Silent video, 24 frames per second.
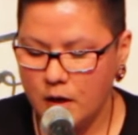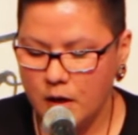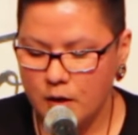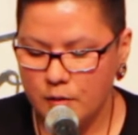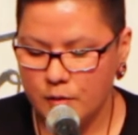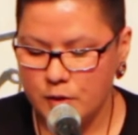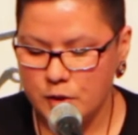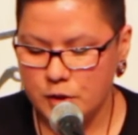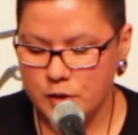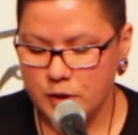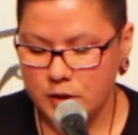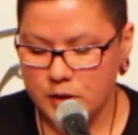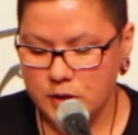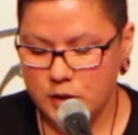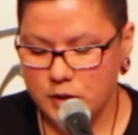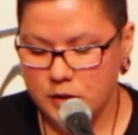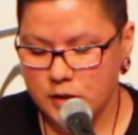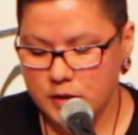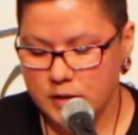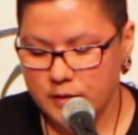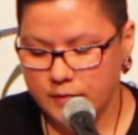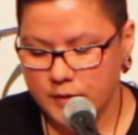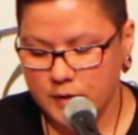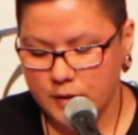
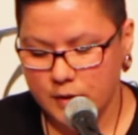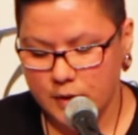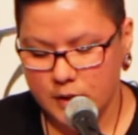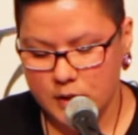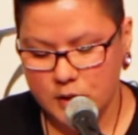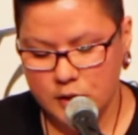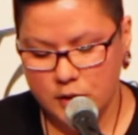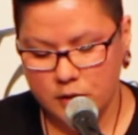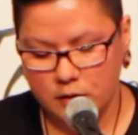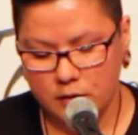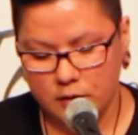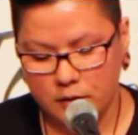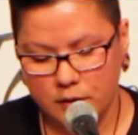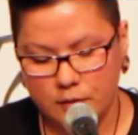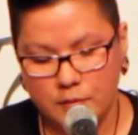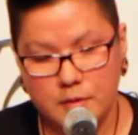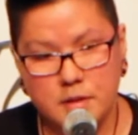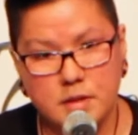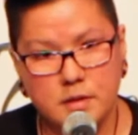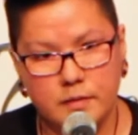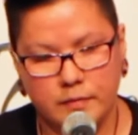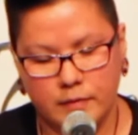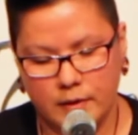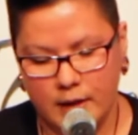restrictions of traditional
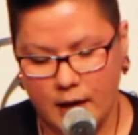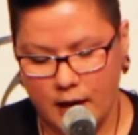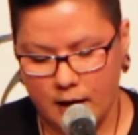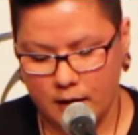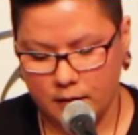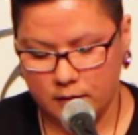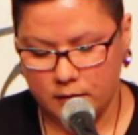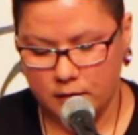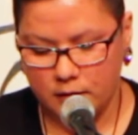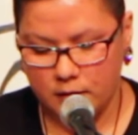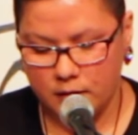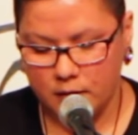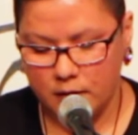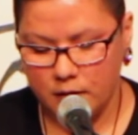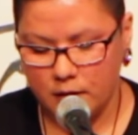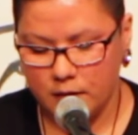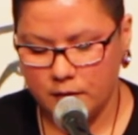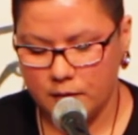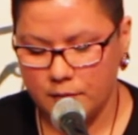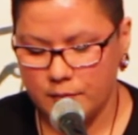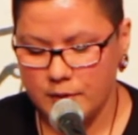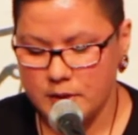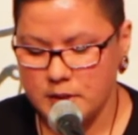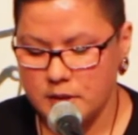use of land,
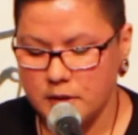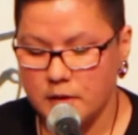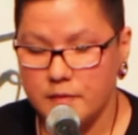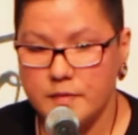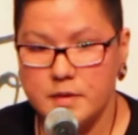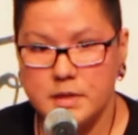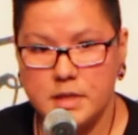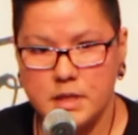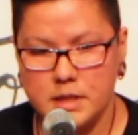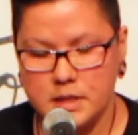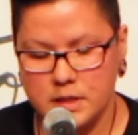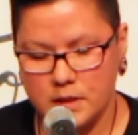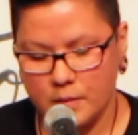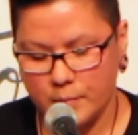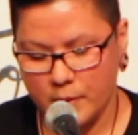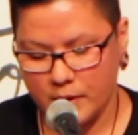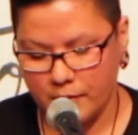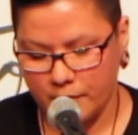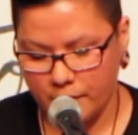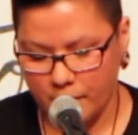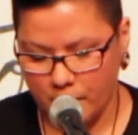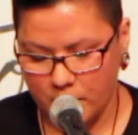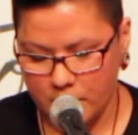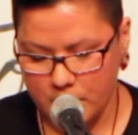and the reserve system
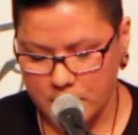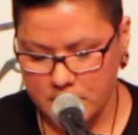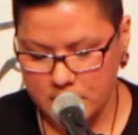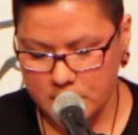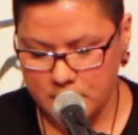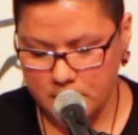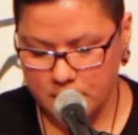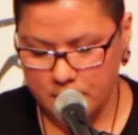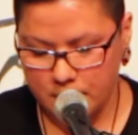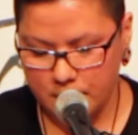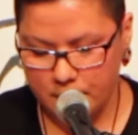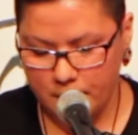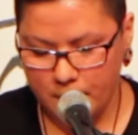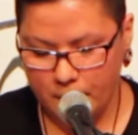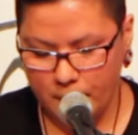enforced.